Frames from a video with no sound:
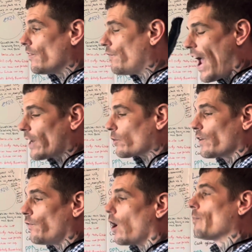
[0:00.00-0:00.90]
factory
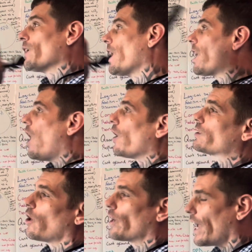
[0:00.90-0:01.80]
farming like, oh,
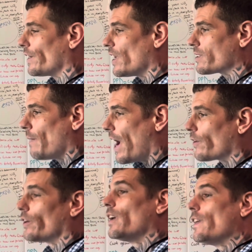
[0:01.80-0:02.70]
it's okay, it doesn't
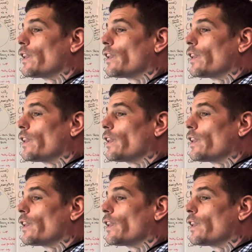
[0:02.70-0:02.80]
matter,